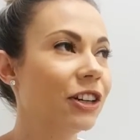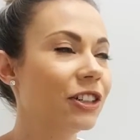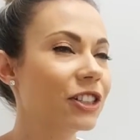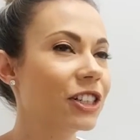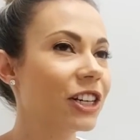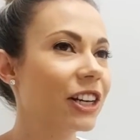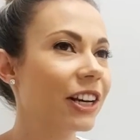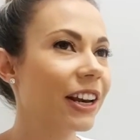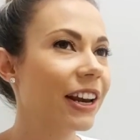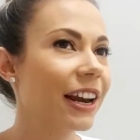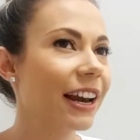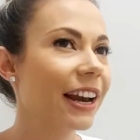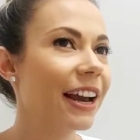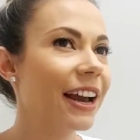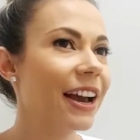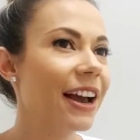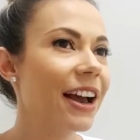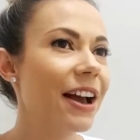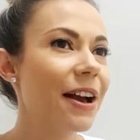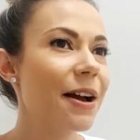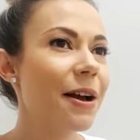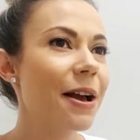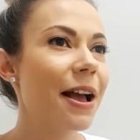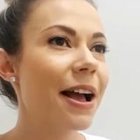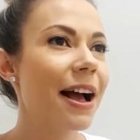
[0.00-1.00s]
usually
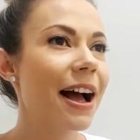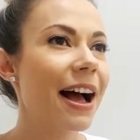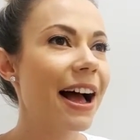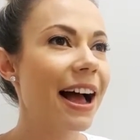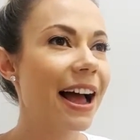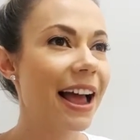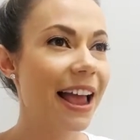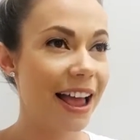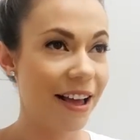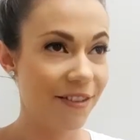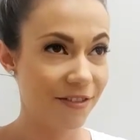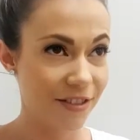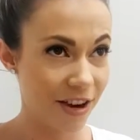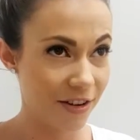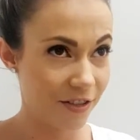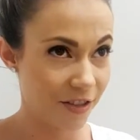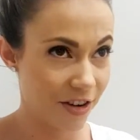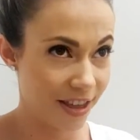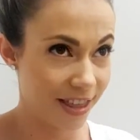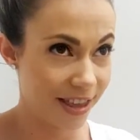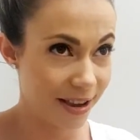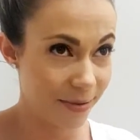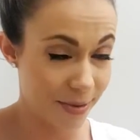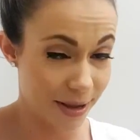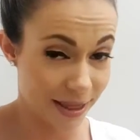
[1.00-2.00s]
have
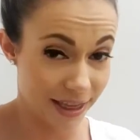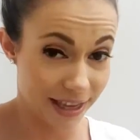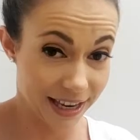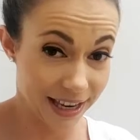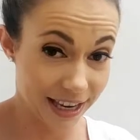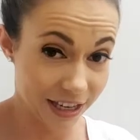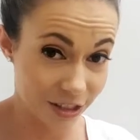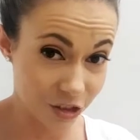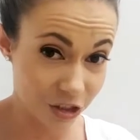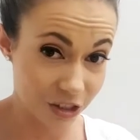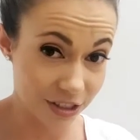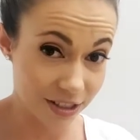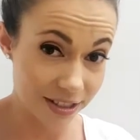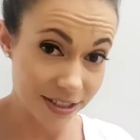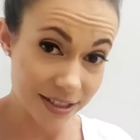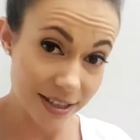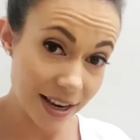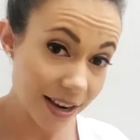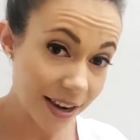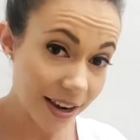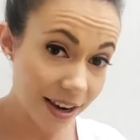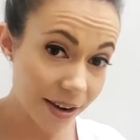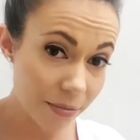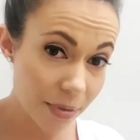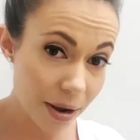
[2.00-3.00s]
everything but the kitchen
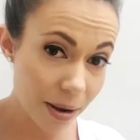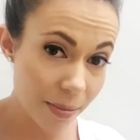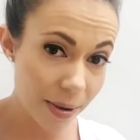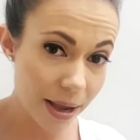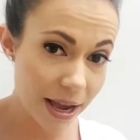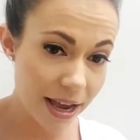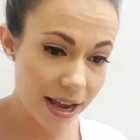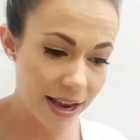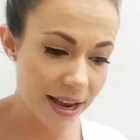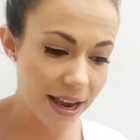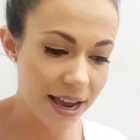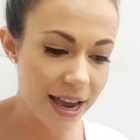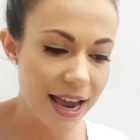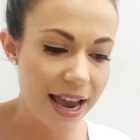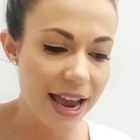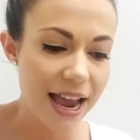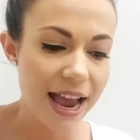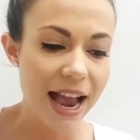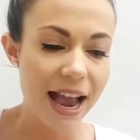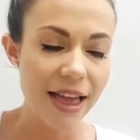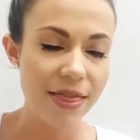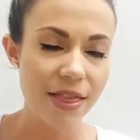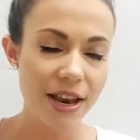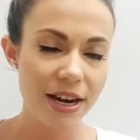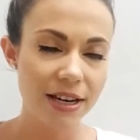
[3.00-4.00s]
sink in my bag,
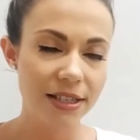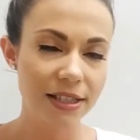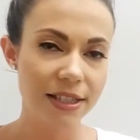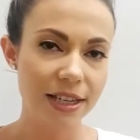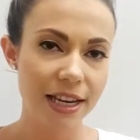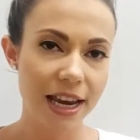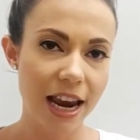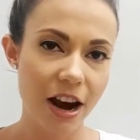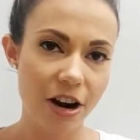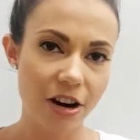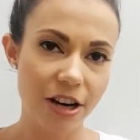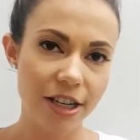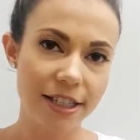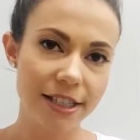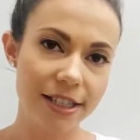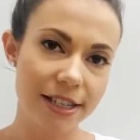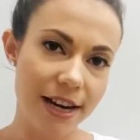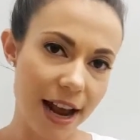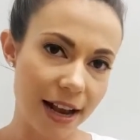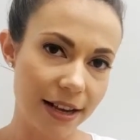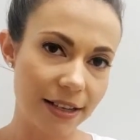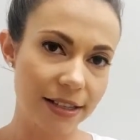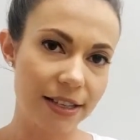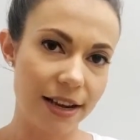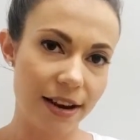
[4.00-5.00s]
and that is to carry
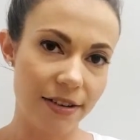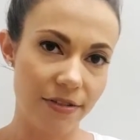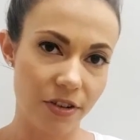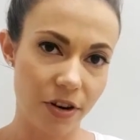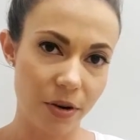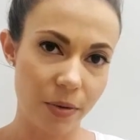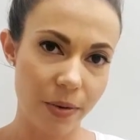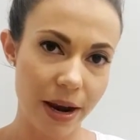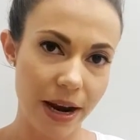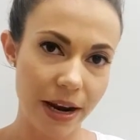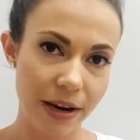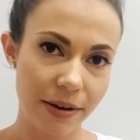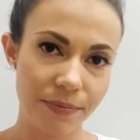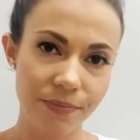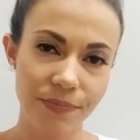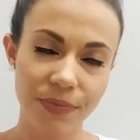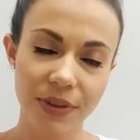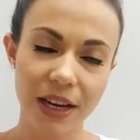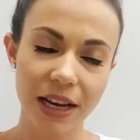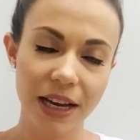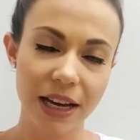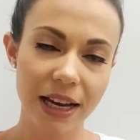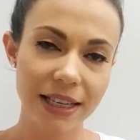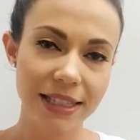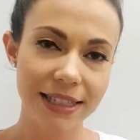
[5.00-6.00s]
snacks everywhere.
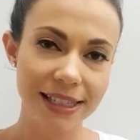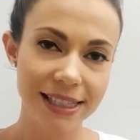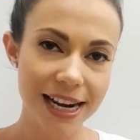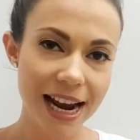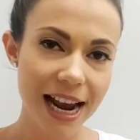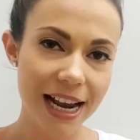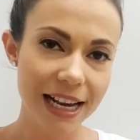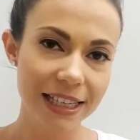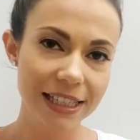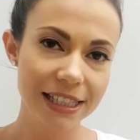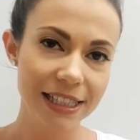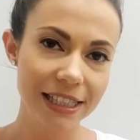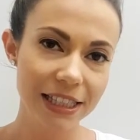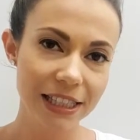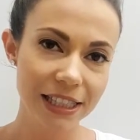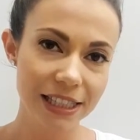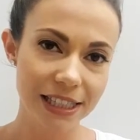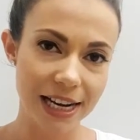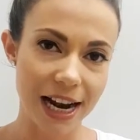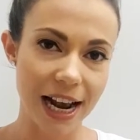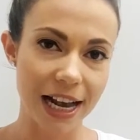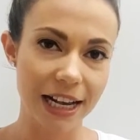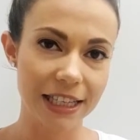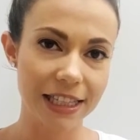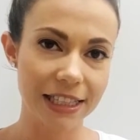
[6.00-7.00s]
Snacks,
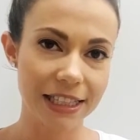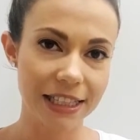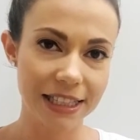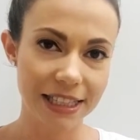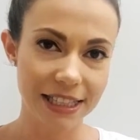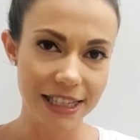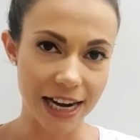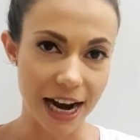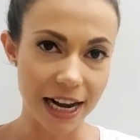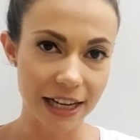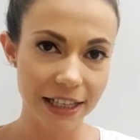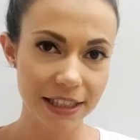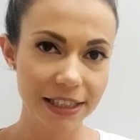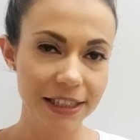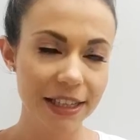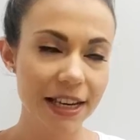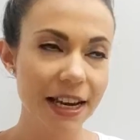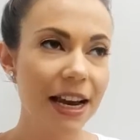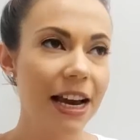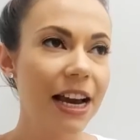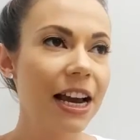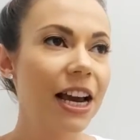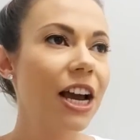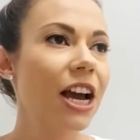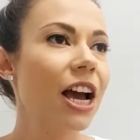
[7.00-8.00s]
snacks, snacks.
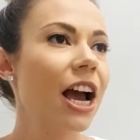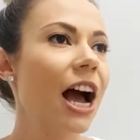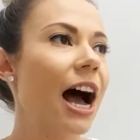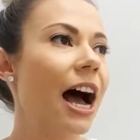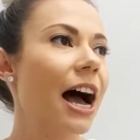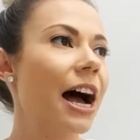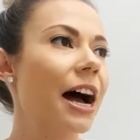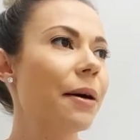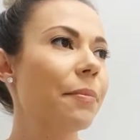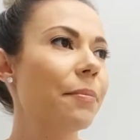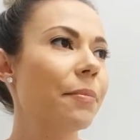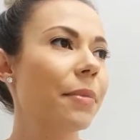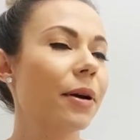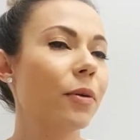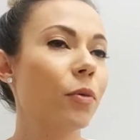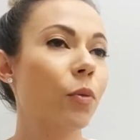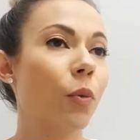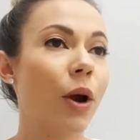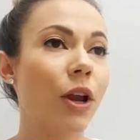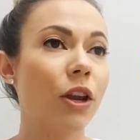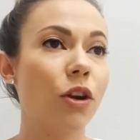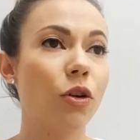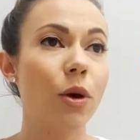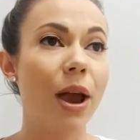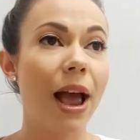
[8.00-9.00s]
Um,
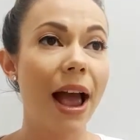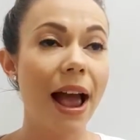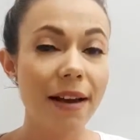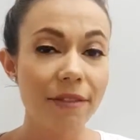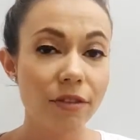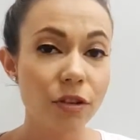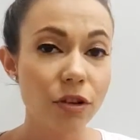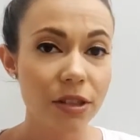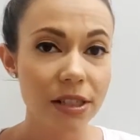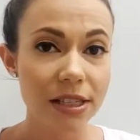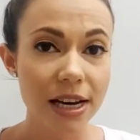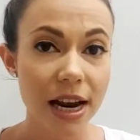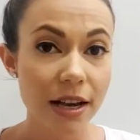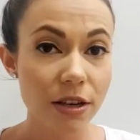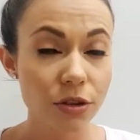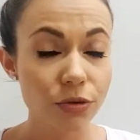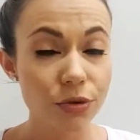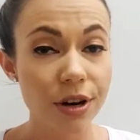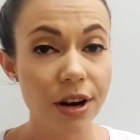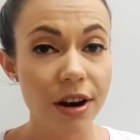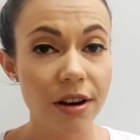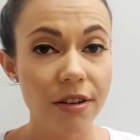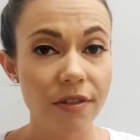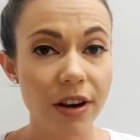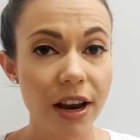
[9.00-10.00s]
when you have your snacks
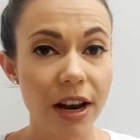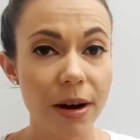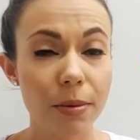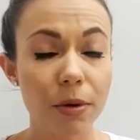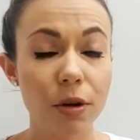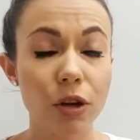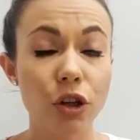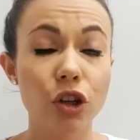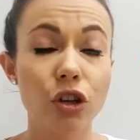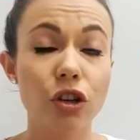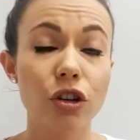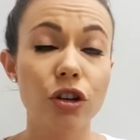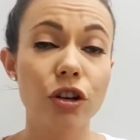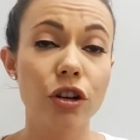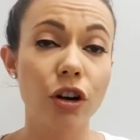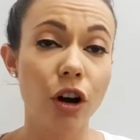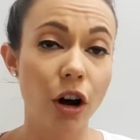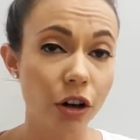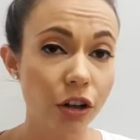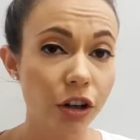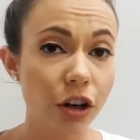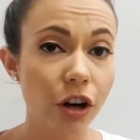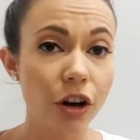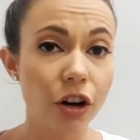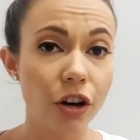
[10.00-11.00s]
ready available, you're
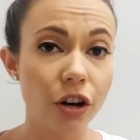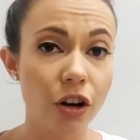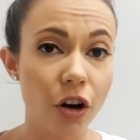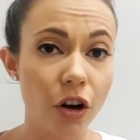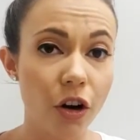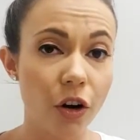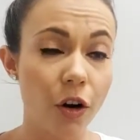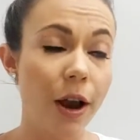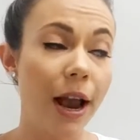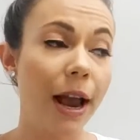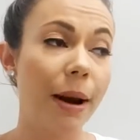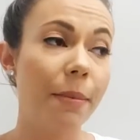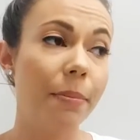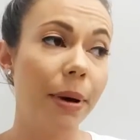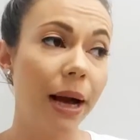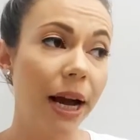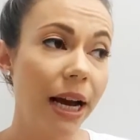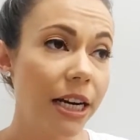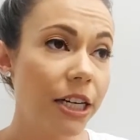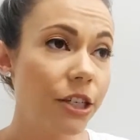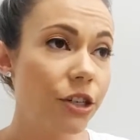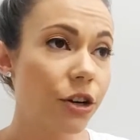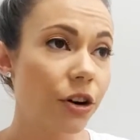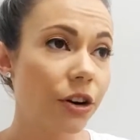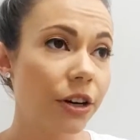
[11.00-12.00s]
not gonna go and
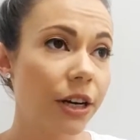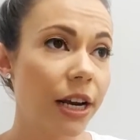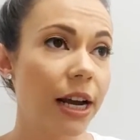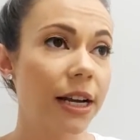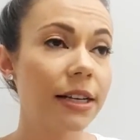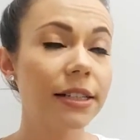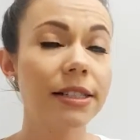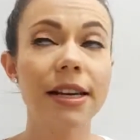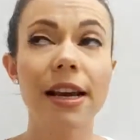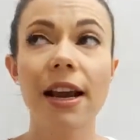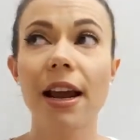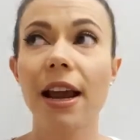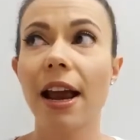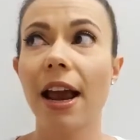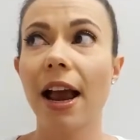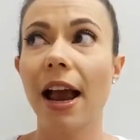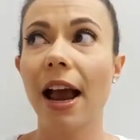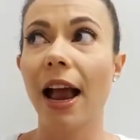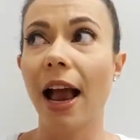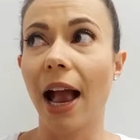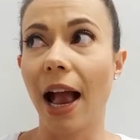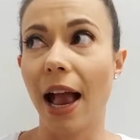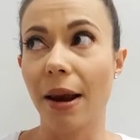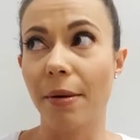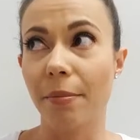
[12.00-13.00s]
buy a donut
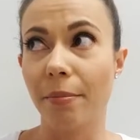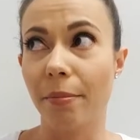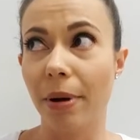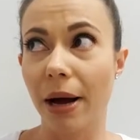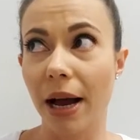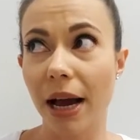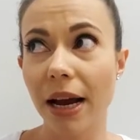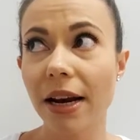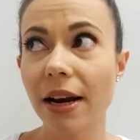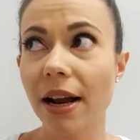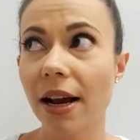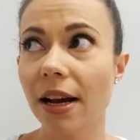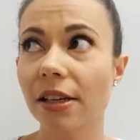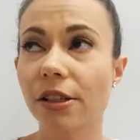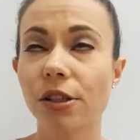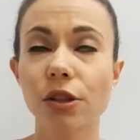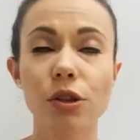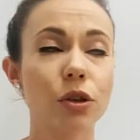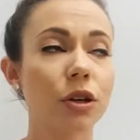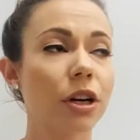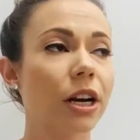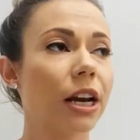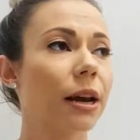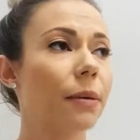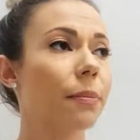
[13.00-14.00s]
and buy an ice
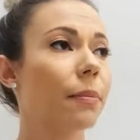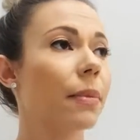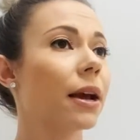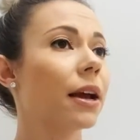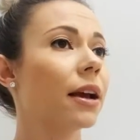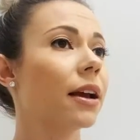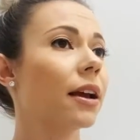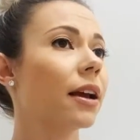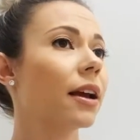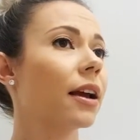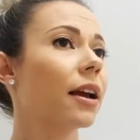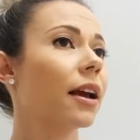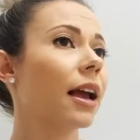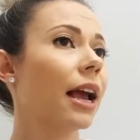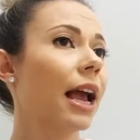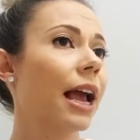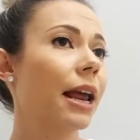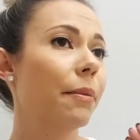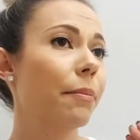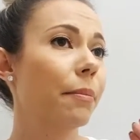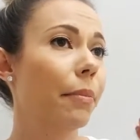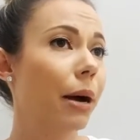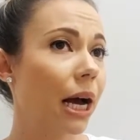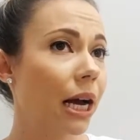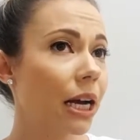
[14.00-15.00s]
cream
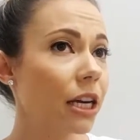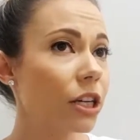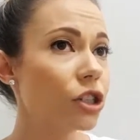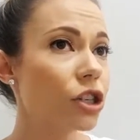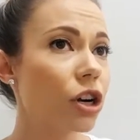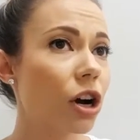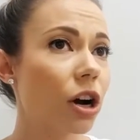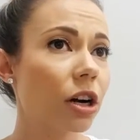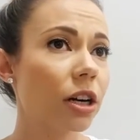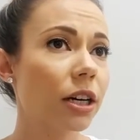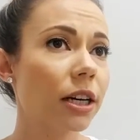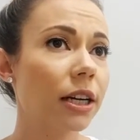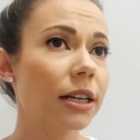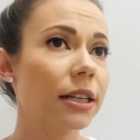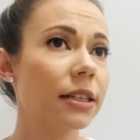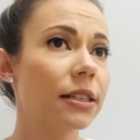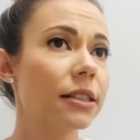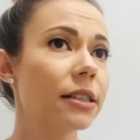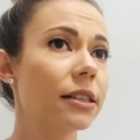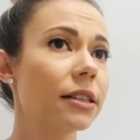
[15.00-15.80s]
and buy a chocolate